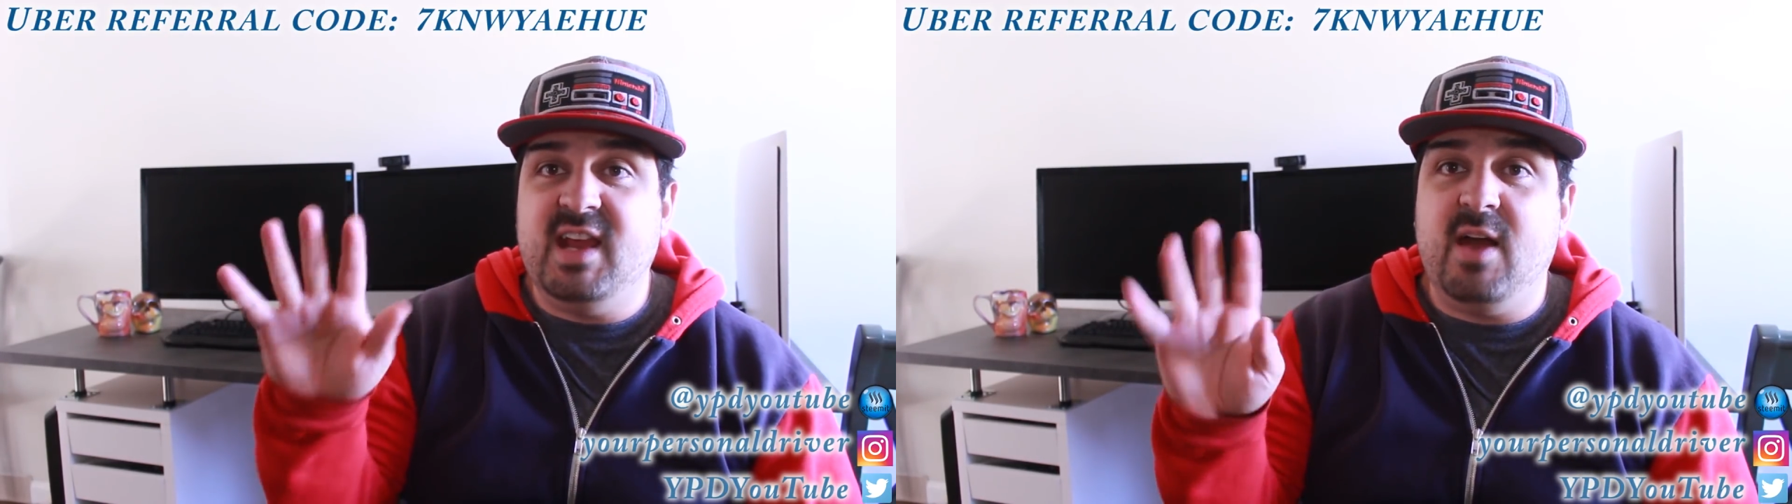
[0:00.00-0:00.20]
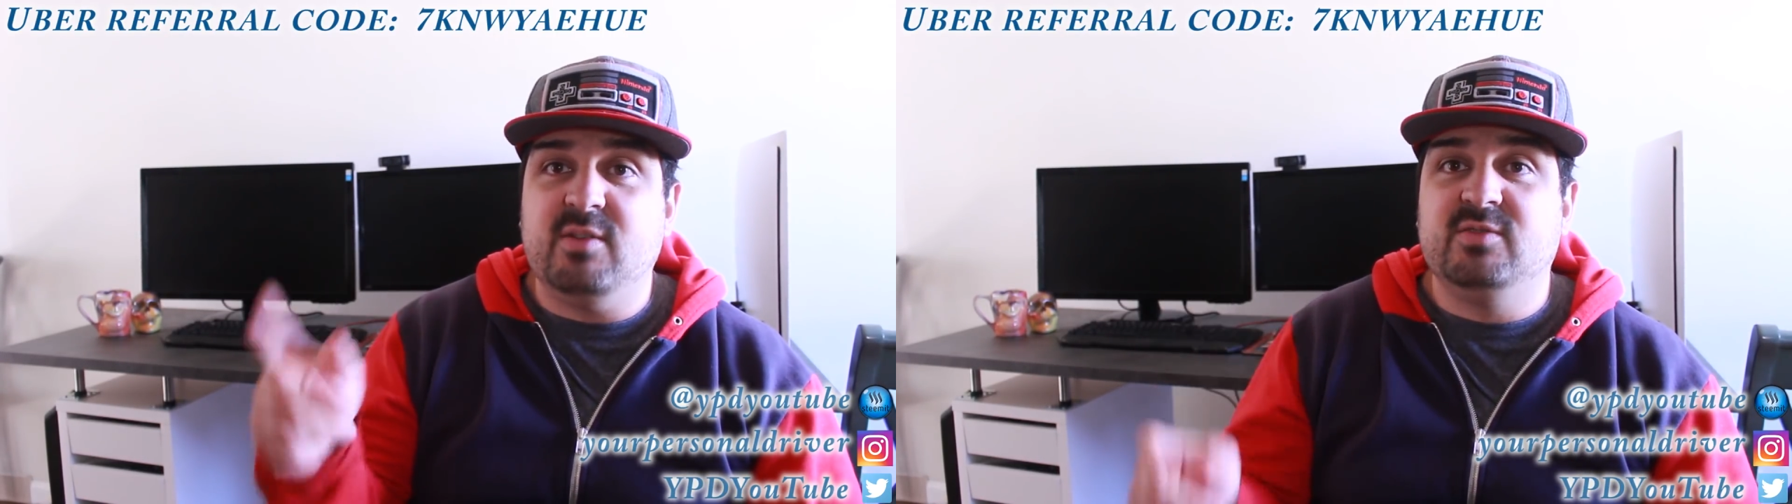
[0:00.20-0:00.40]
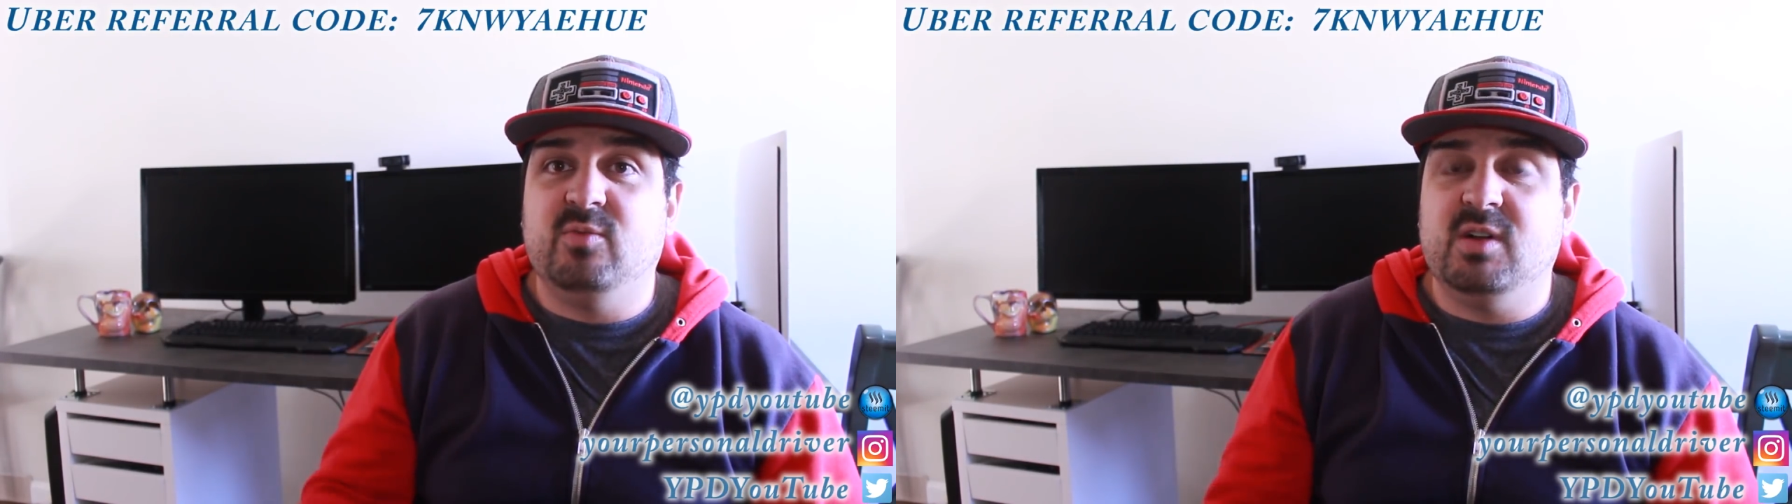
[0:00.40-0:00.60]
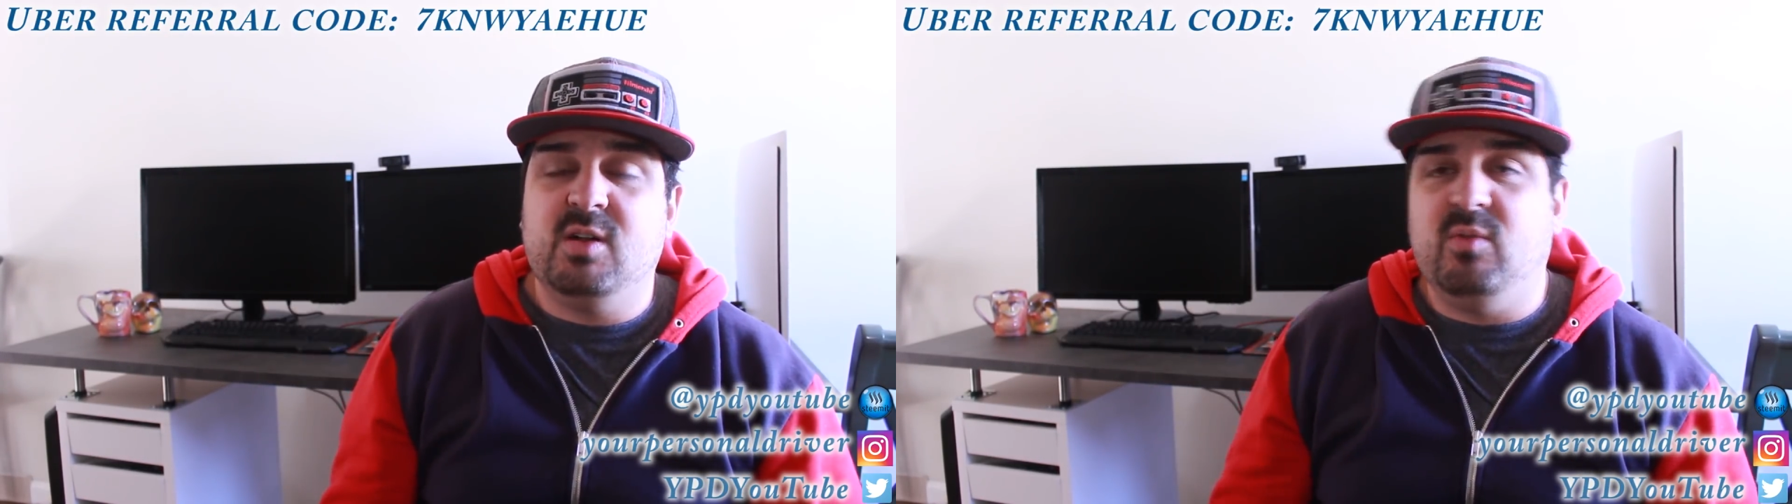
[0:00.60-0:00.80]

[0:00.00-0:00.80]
hours of work,